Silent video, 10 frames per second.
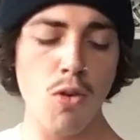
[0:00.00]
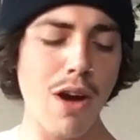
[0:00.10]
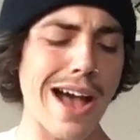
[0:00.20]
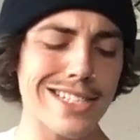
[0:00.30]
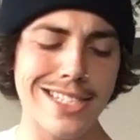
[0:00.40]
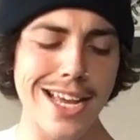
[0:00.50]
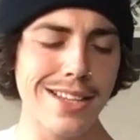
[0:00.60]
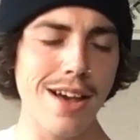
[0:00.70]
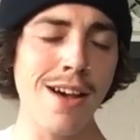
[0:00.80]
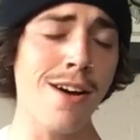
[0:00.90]
Oh, I
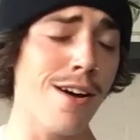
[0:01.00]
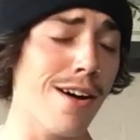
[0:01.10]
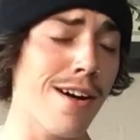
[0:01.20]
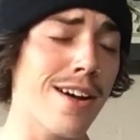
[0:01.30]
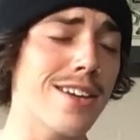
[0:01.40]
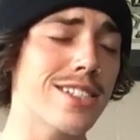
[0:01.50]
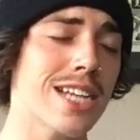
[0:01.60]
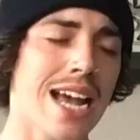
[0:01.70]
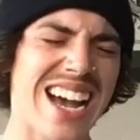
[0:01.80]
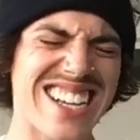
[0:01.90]
said the
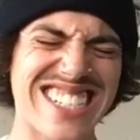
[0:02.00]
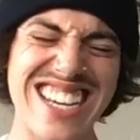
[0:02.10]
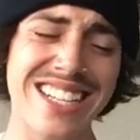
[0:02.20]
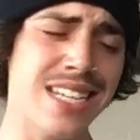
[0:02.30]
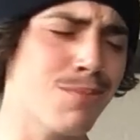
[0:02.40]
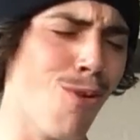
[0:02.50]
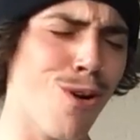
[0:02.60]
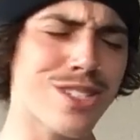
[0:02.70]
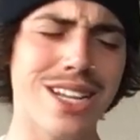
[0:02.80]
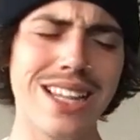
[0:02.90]
hush. I said there's
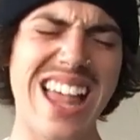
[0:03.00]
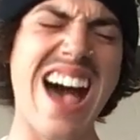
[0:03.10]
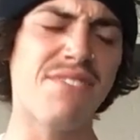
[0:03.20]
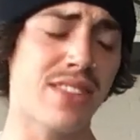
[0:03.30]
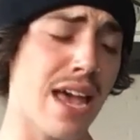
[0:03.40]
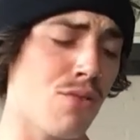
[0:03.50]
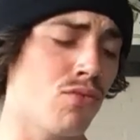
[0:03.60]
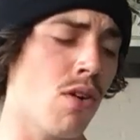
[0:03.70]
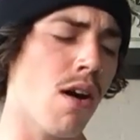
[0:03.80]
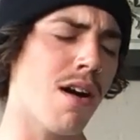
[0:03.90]
more to life
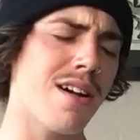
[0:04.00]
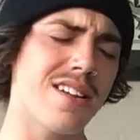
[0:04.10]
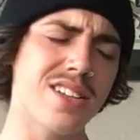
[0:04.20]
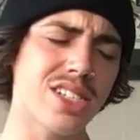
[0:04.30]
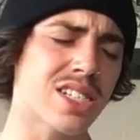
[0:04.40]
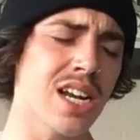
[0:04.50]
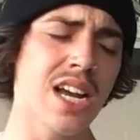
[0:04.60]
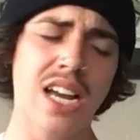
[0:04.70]
than rush.